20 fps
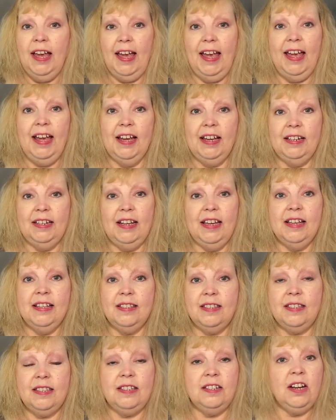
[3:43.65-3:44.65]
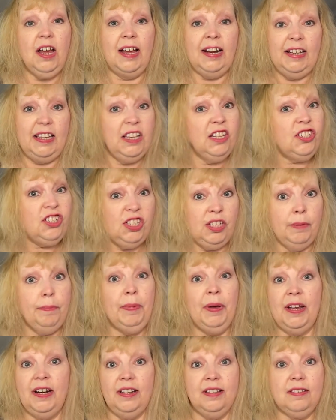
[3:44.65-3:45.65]
and it's not itchy,
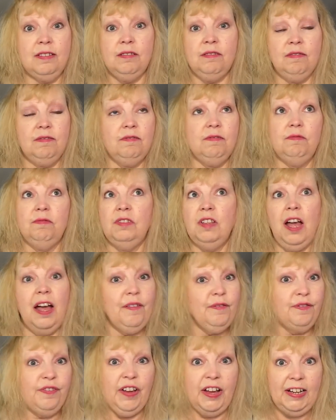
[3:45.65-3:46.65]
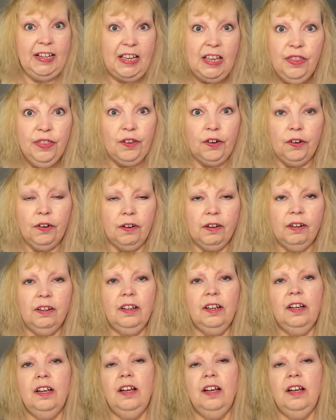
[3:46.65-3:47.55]
but it's not fun either.